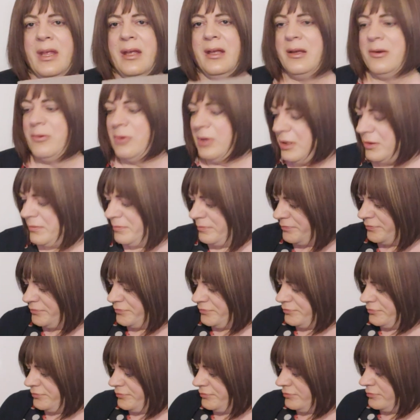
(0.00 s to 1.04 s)
Well,
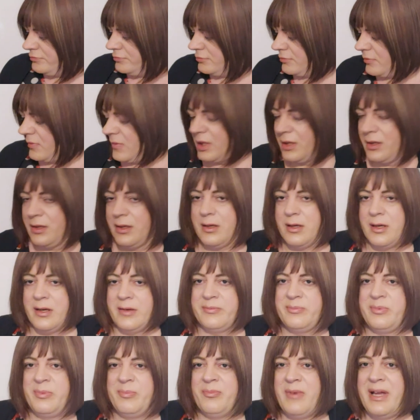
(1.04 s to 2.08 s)
I've
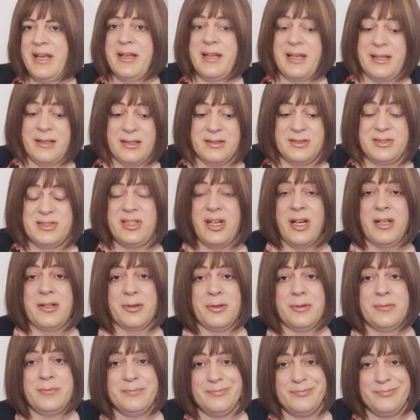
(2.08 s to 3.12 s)
been making
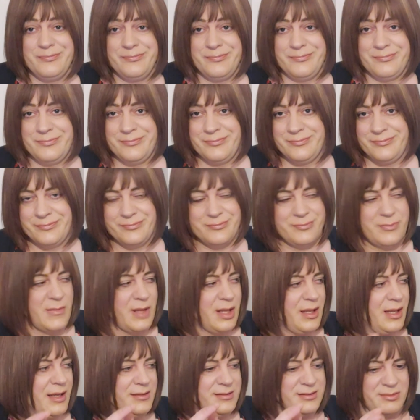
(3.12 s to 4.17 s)
tunnel,
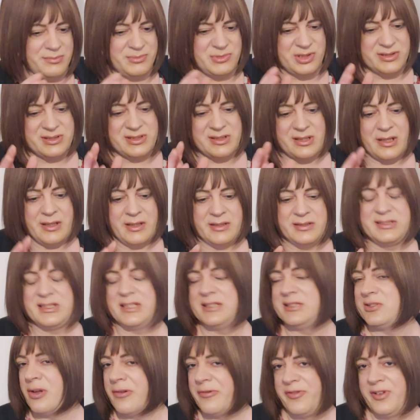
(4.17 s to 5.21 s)
and
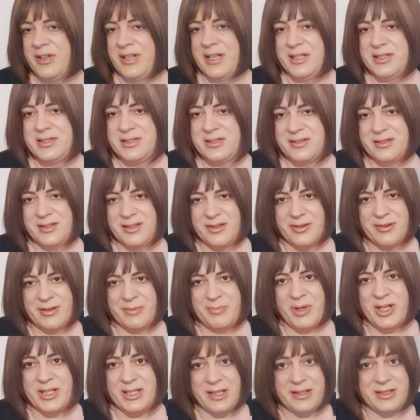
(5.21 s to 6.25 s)
it's not finished or
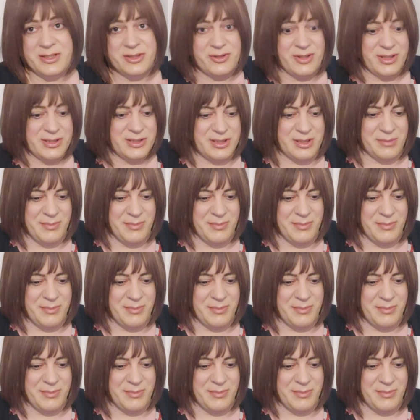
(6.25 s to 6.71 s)
by any stretch of the